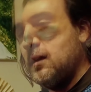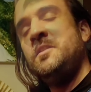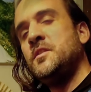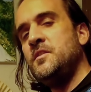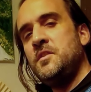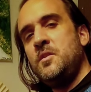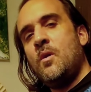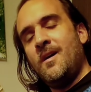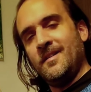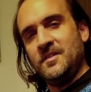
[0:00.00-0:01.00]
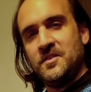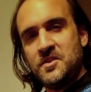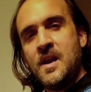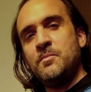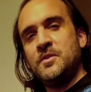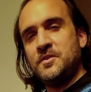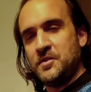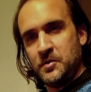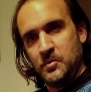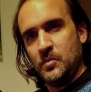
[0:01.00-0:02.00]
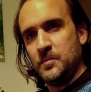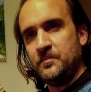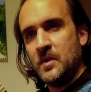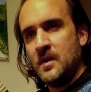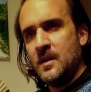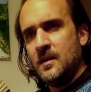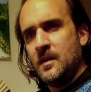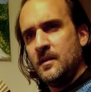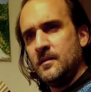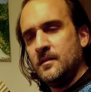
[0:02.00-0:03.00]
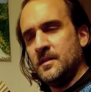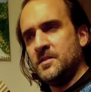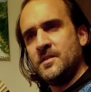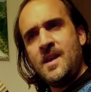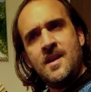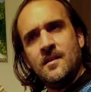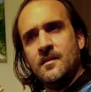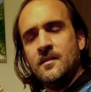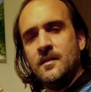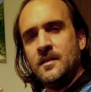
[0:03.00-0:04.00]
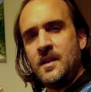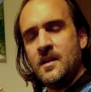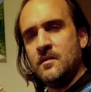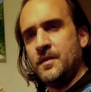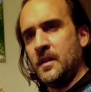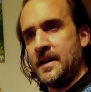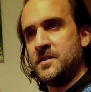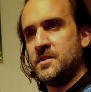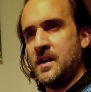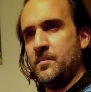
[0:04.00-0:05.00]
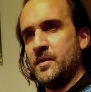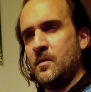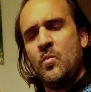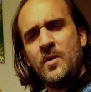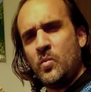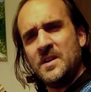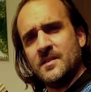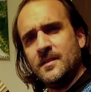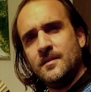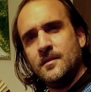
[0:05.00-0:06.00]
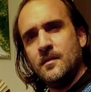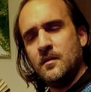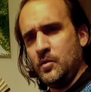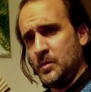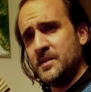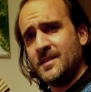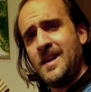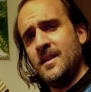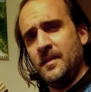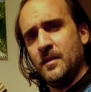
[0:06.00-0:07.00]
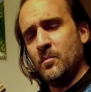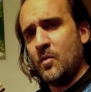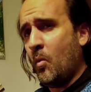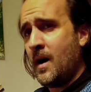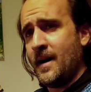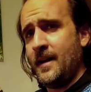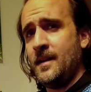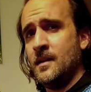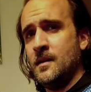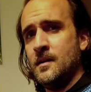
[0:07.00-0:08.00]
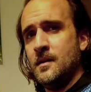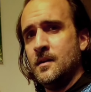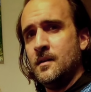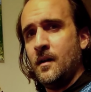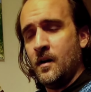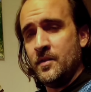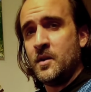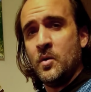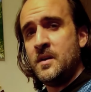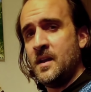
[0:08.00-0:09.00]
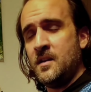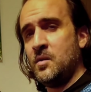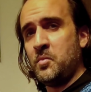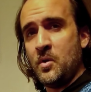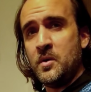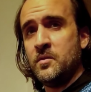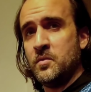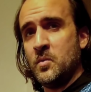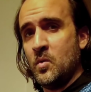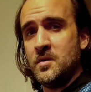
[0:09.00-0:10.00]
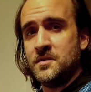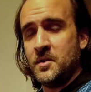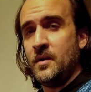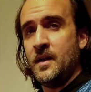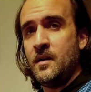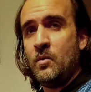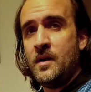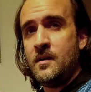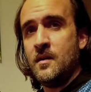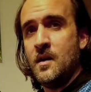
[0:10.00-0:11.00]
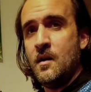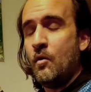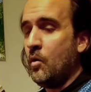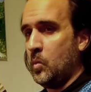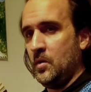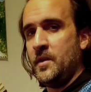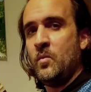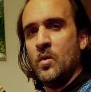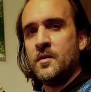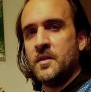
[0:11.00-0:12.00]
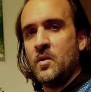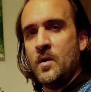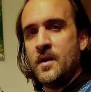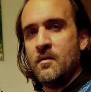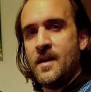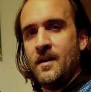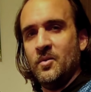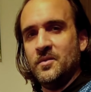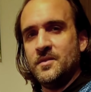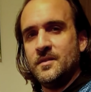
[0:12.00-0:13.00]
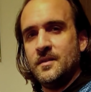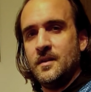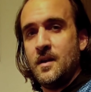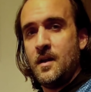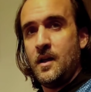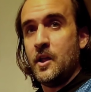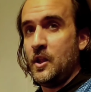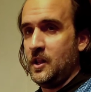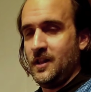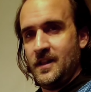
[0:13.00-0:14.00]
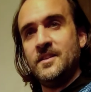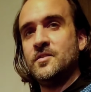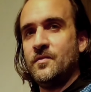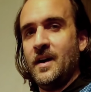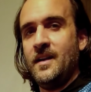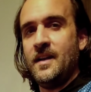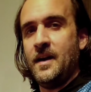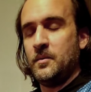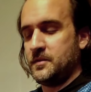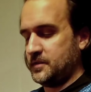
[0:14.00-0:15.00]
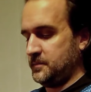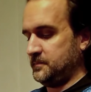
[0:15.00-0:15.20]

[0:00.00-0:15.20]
Let's continue on into Chapter 2. The scan at the end of the last chapter. What was it? Who is scanning them? Why? Are they going to end up going through the war zone anyway, or will they work their way around? Let's find out.